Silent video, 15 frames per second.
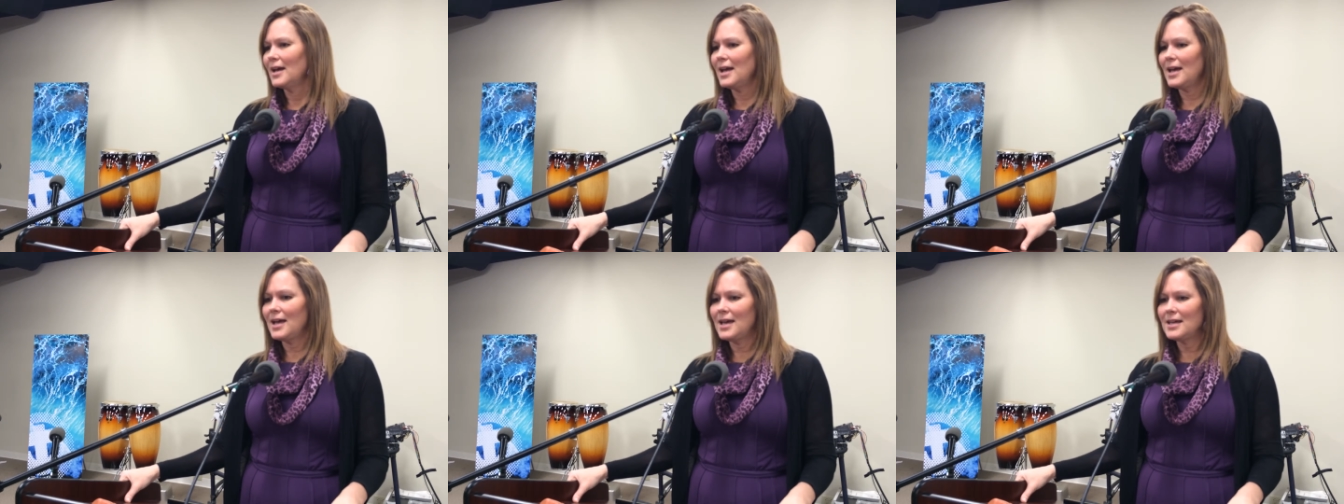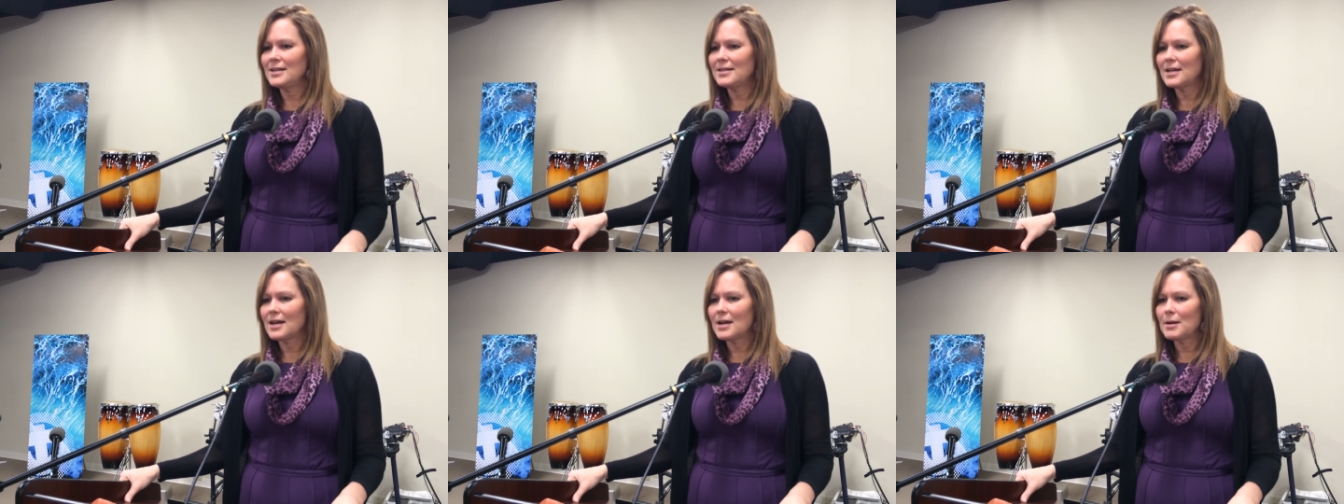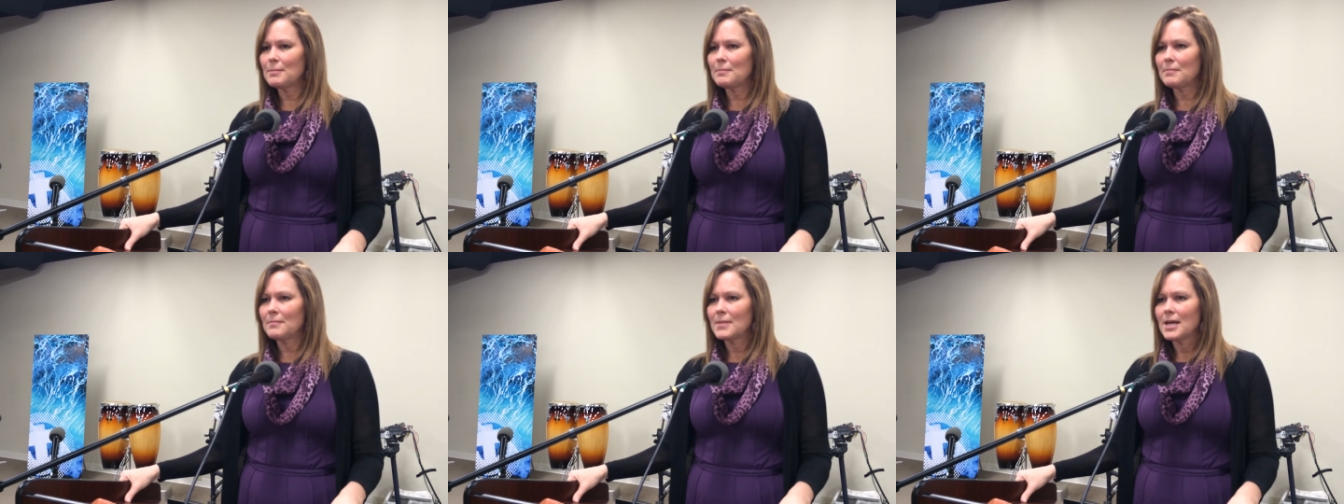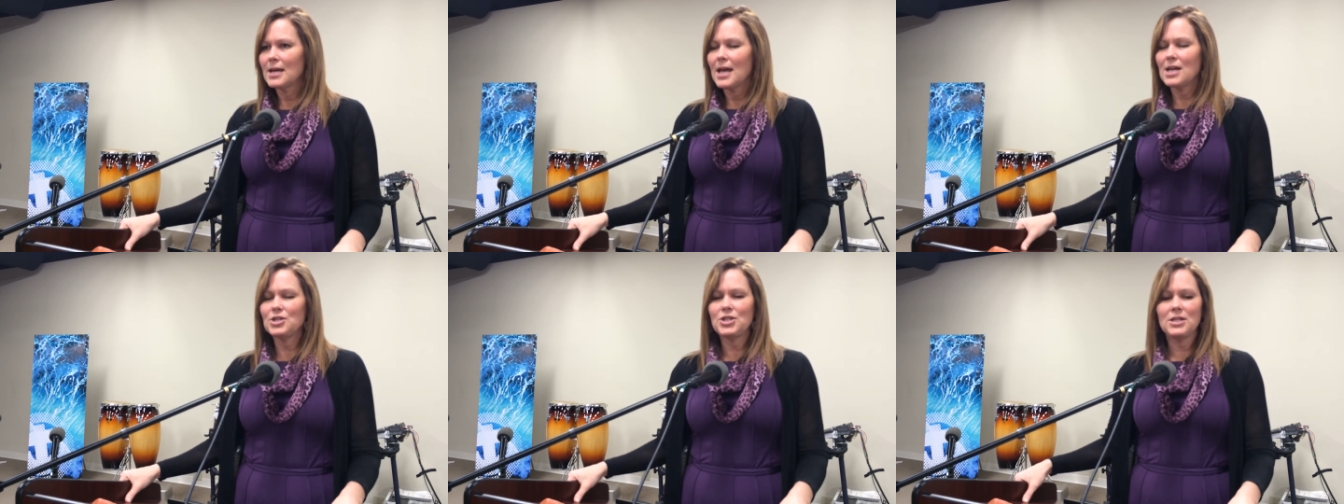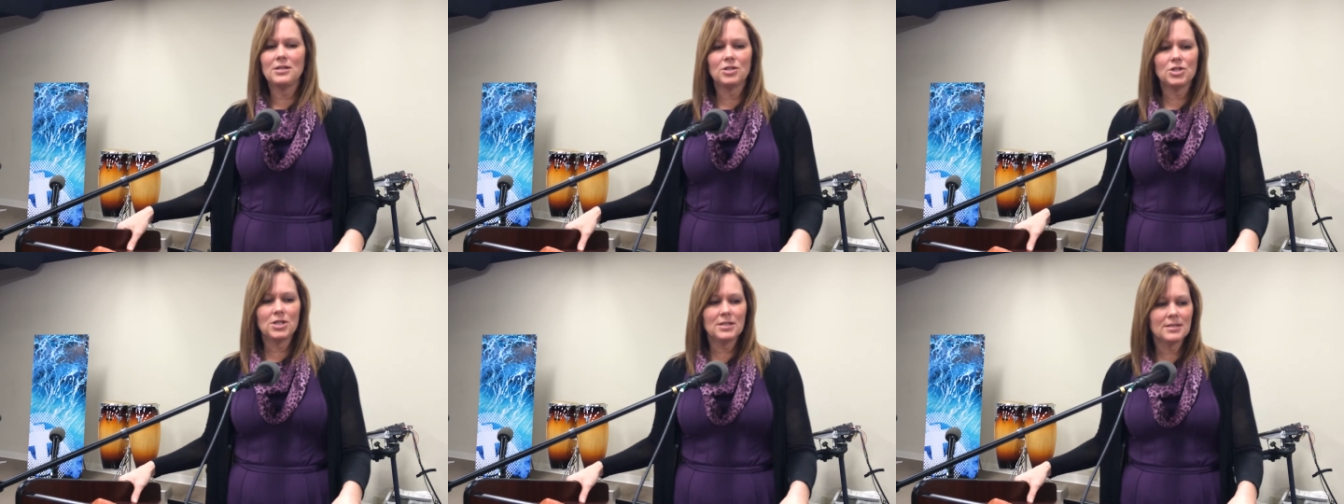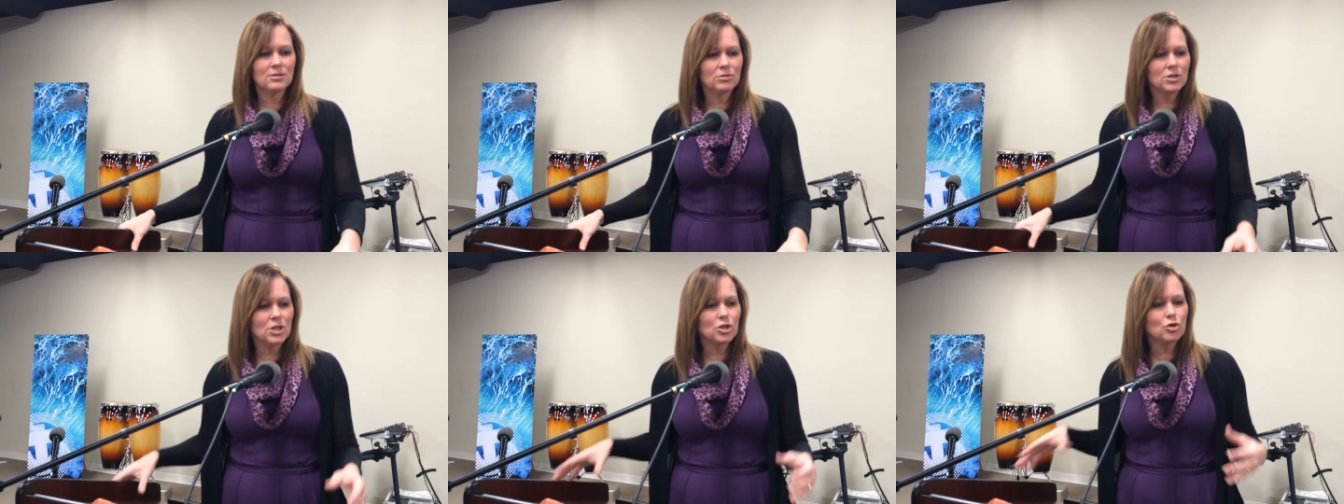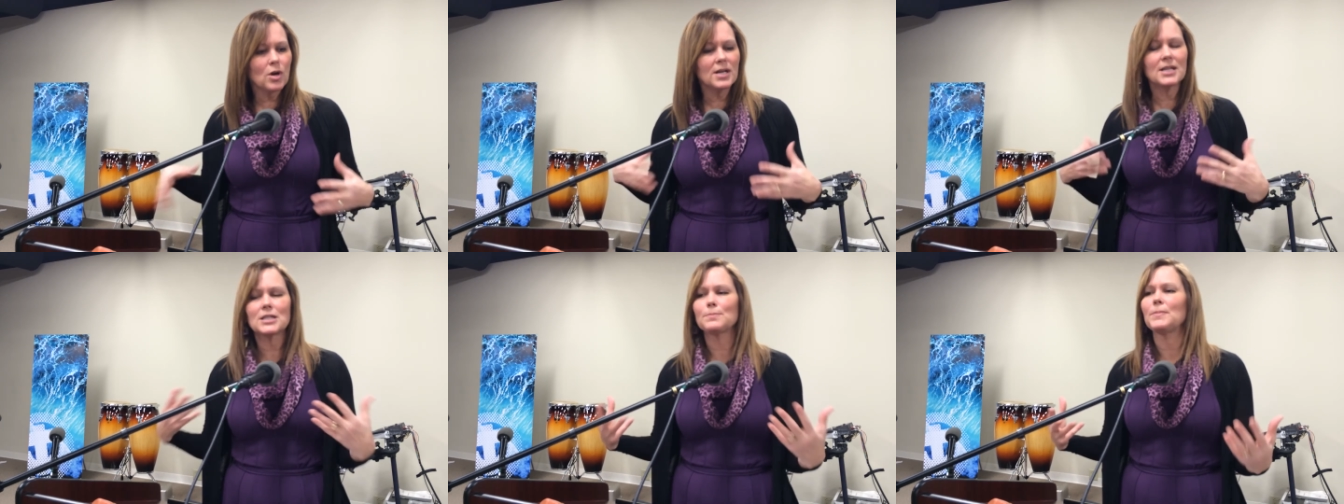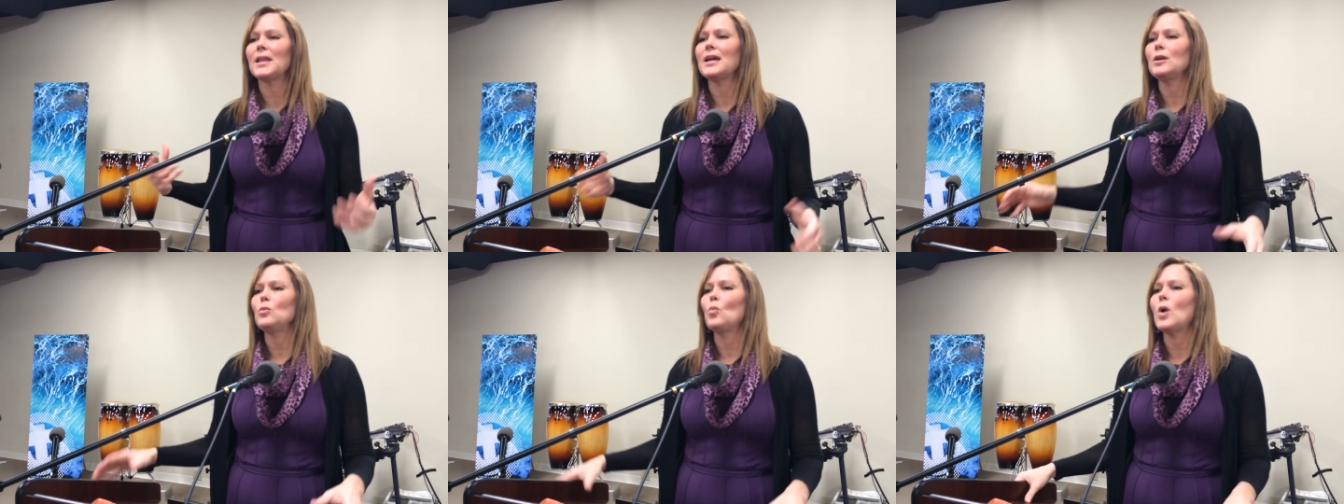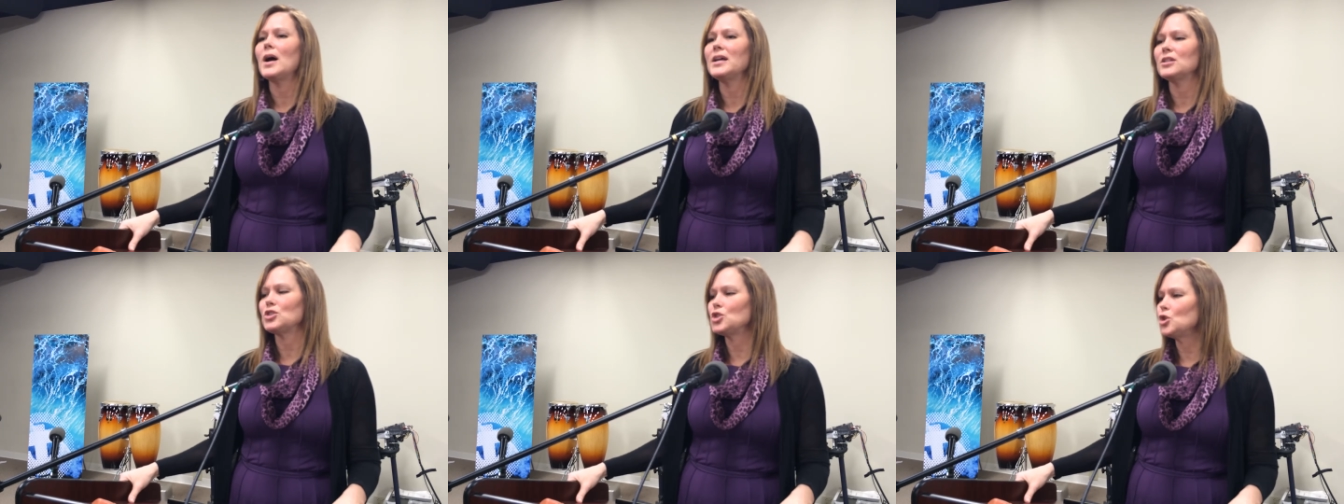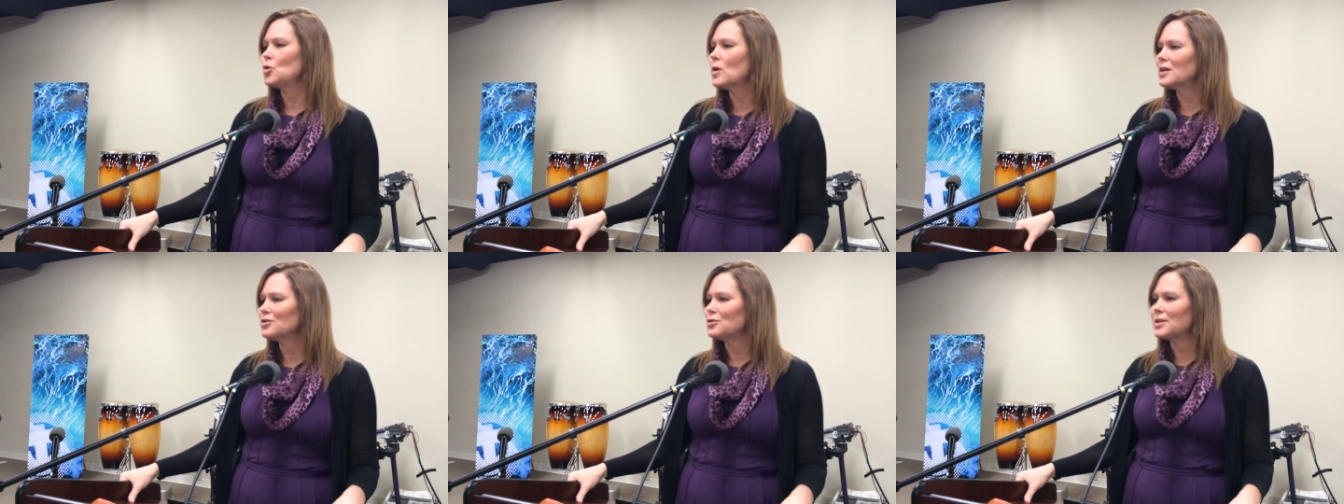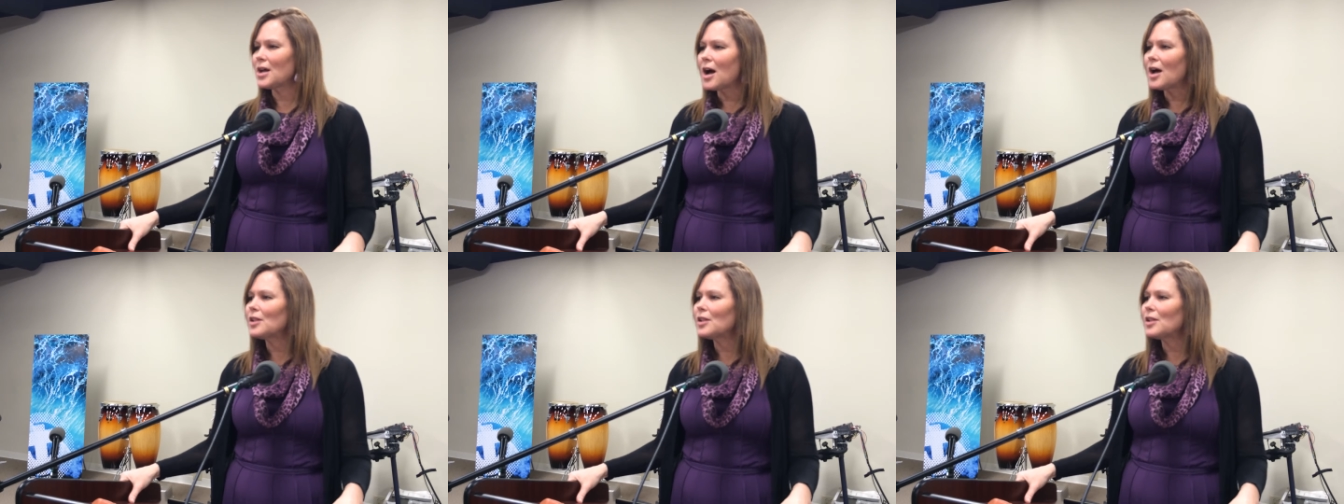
and um, and she she's she's trying to explain why it's $200